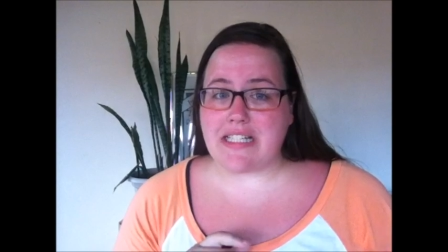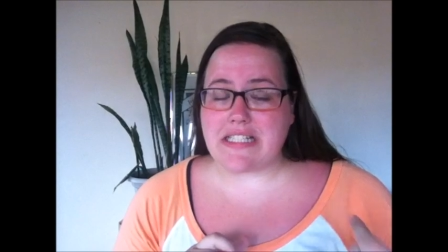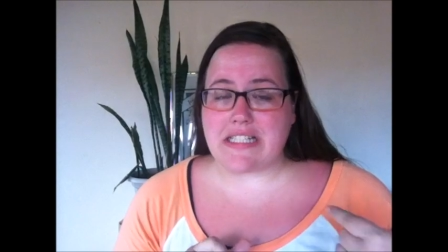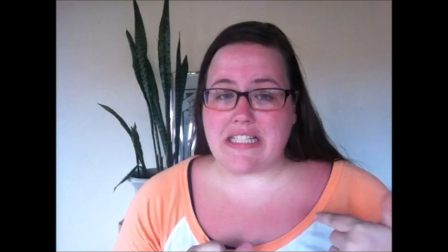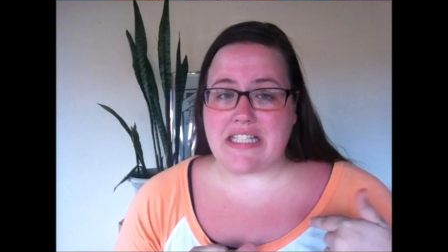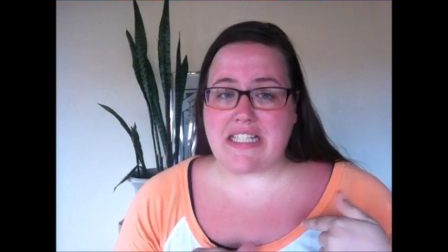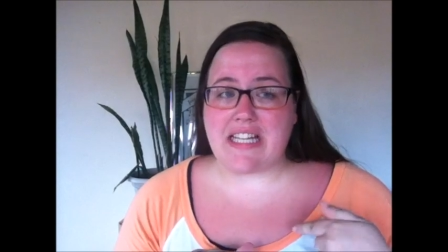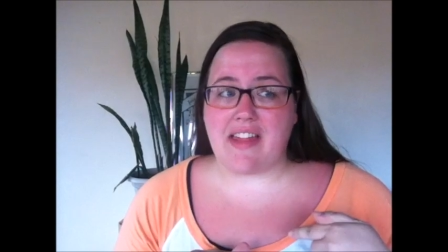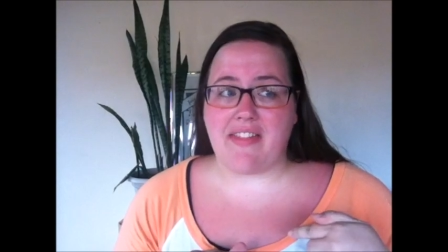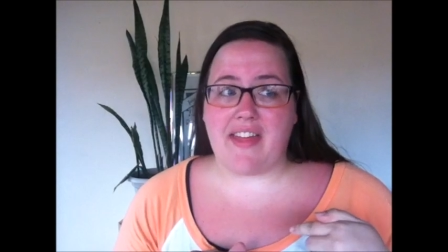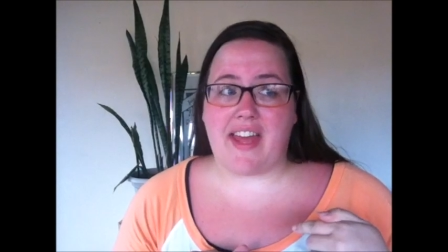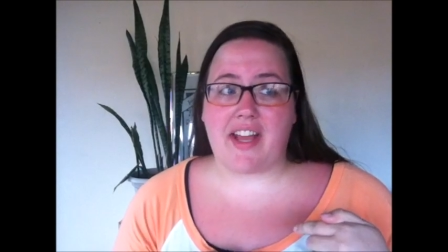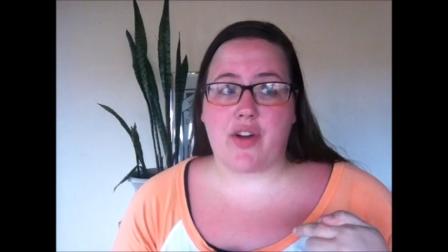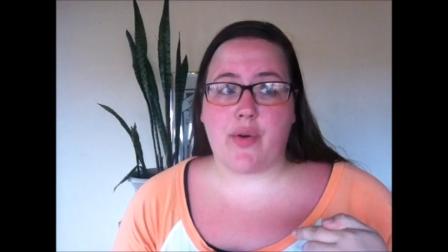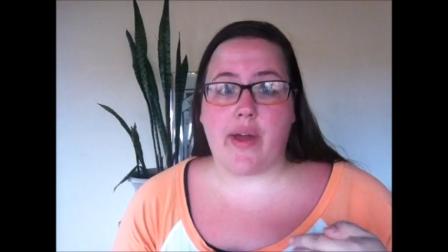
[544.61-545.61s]
18
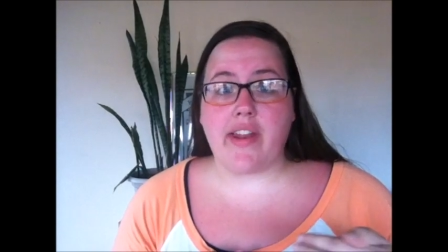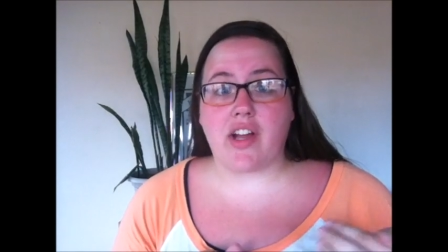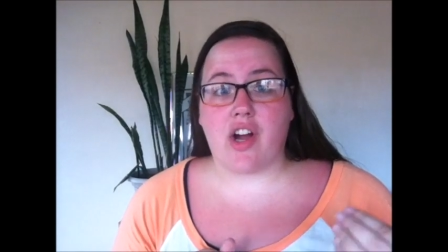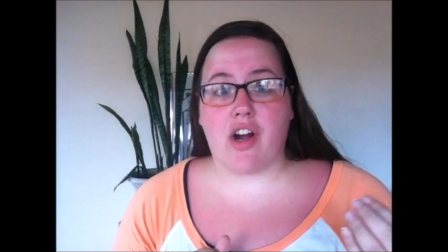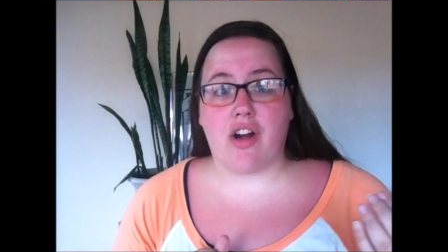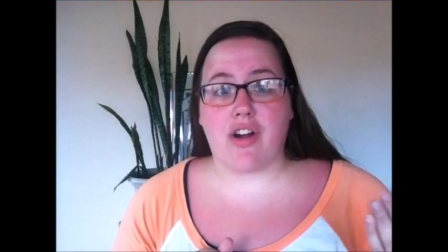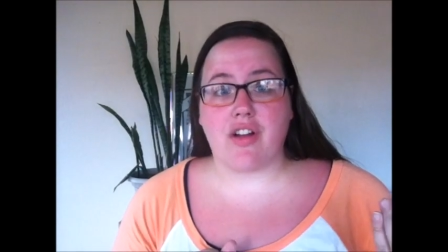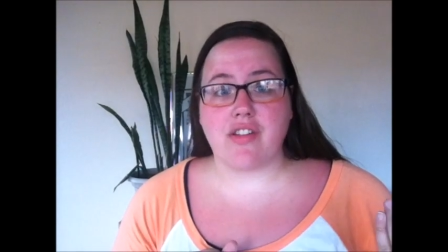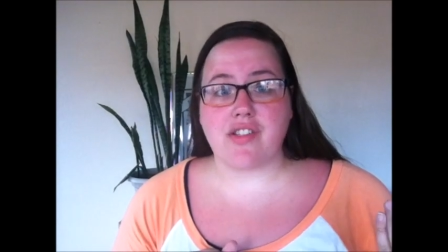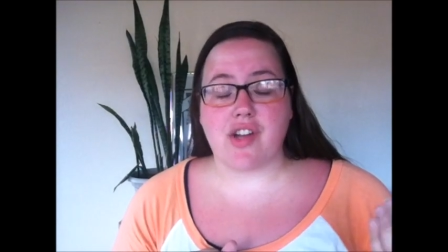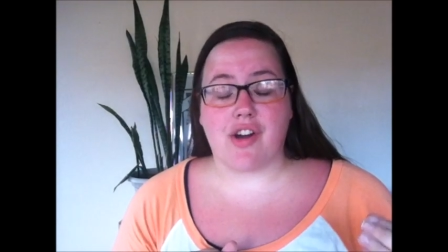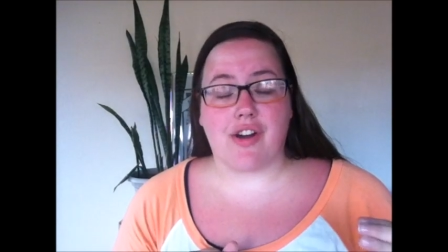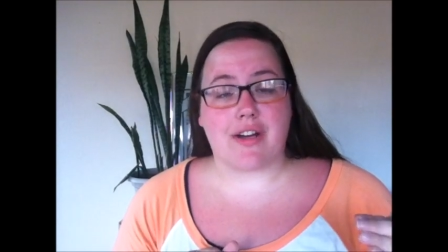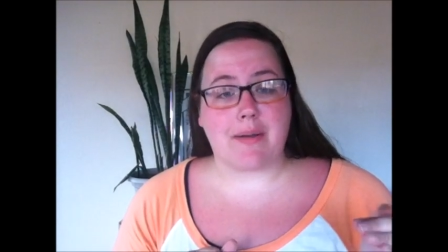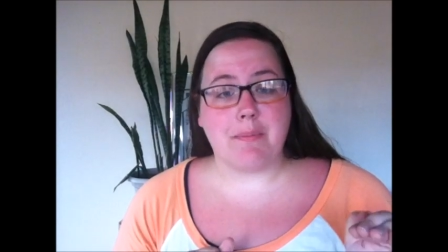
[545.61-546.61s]
that credit cards
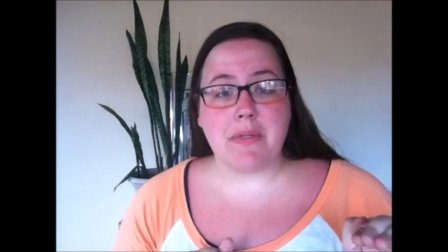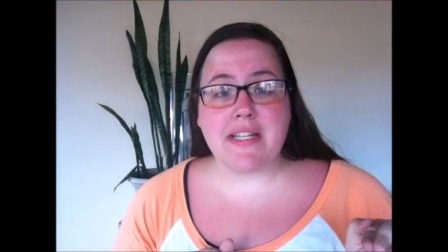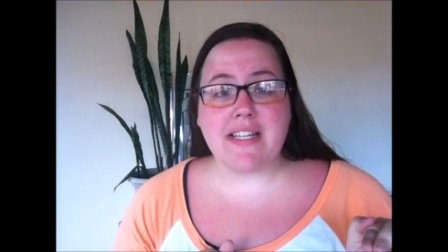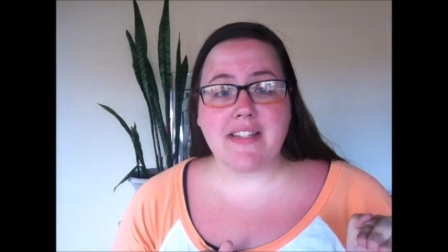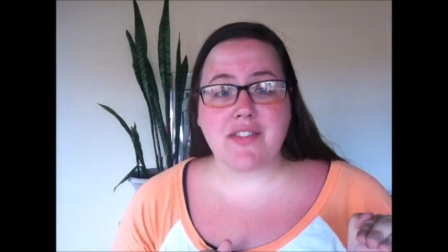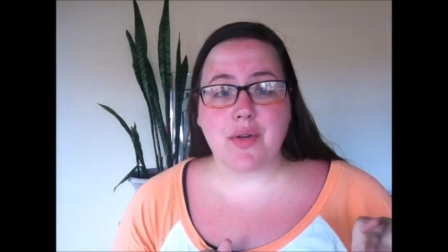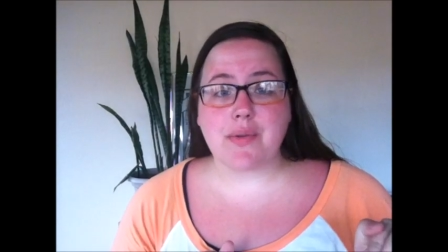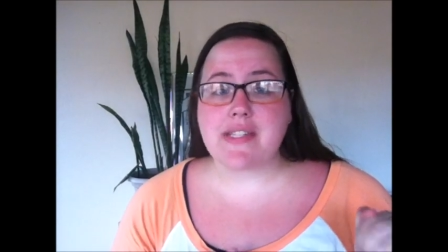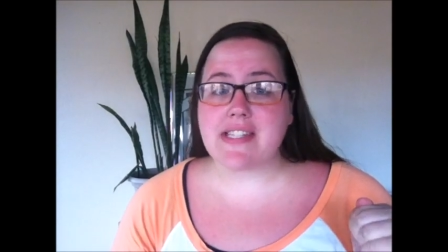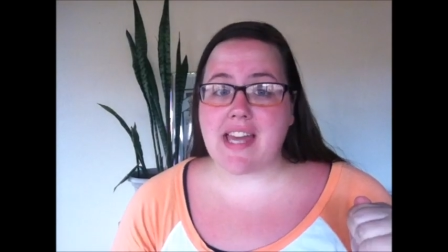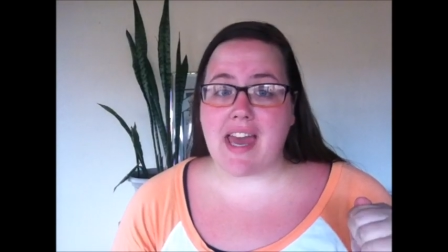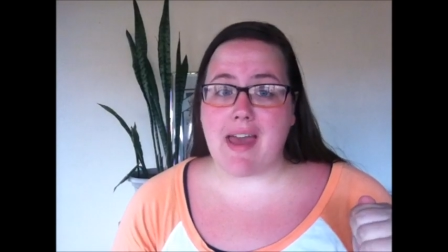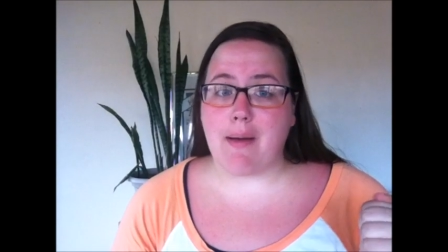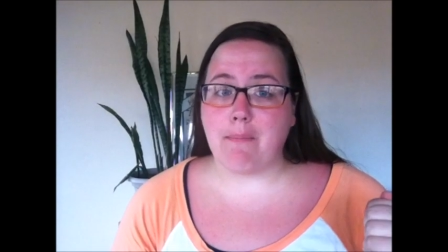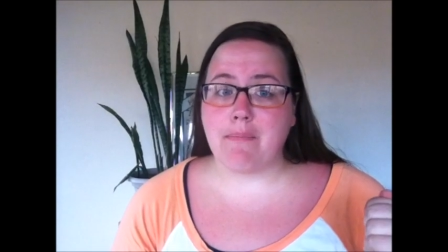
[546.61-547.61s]
are a complete and total
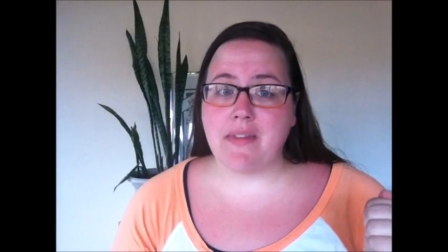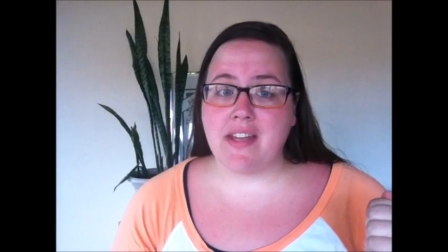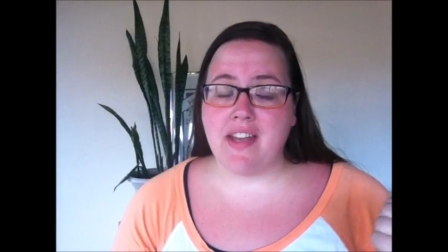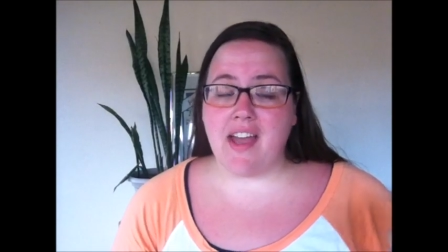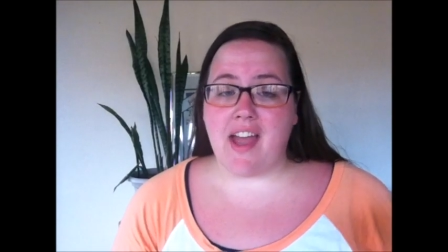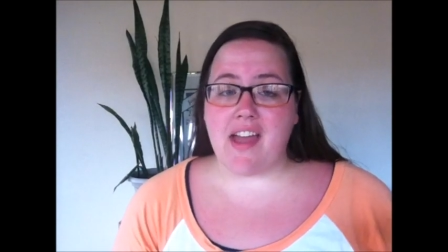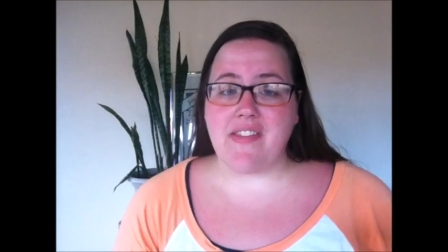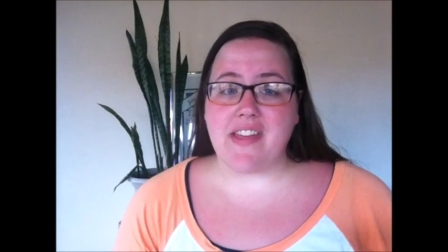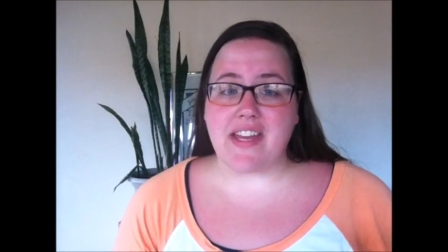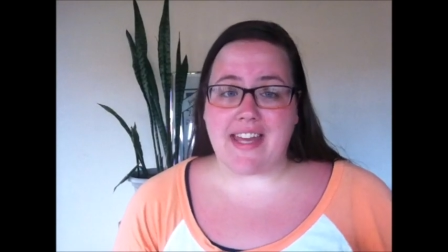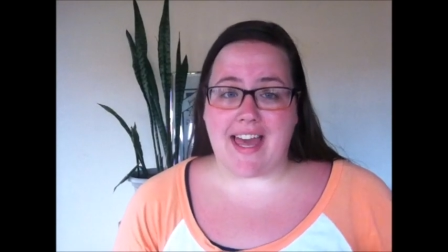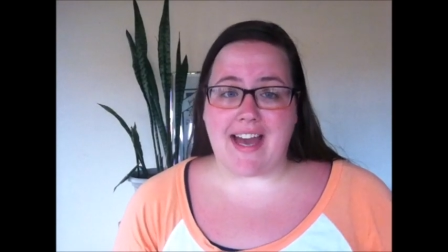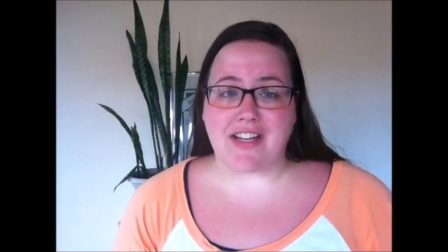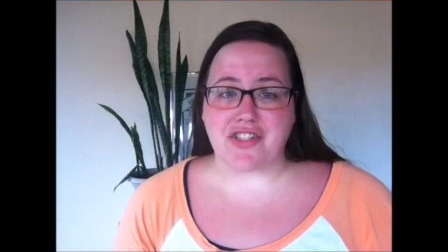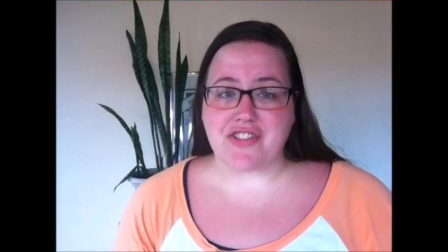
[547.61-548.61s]
scam and that
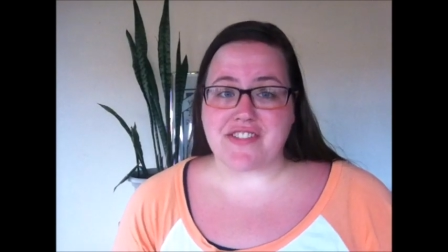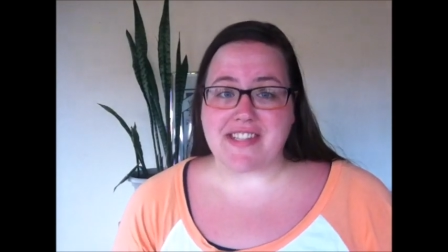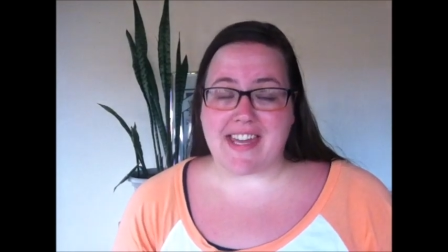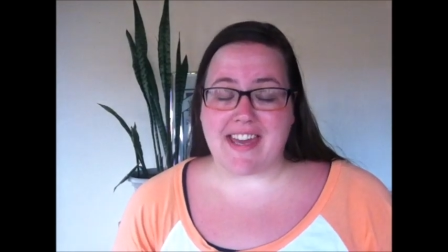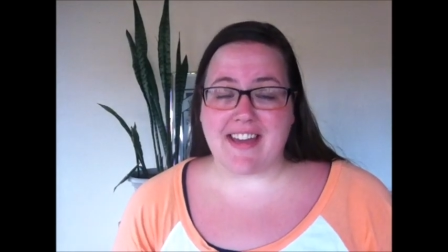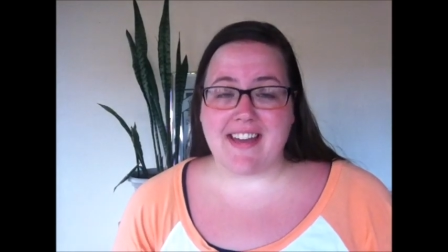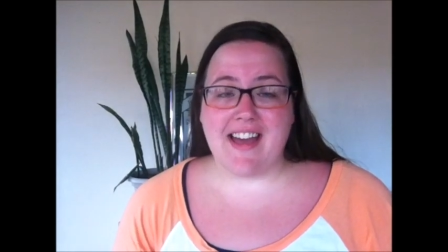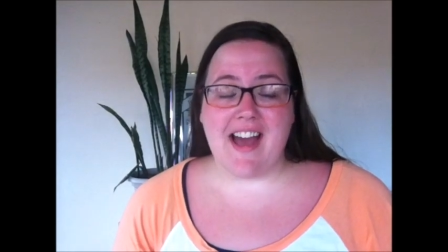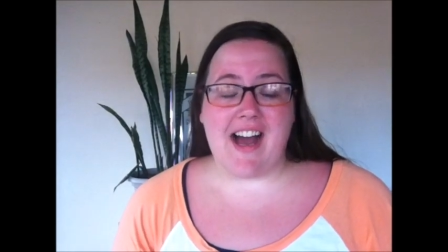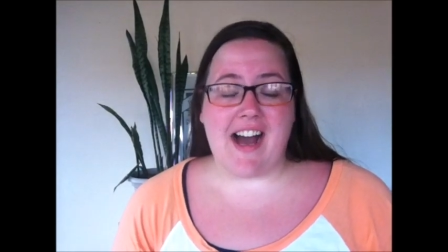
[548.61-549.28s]
cash is king.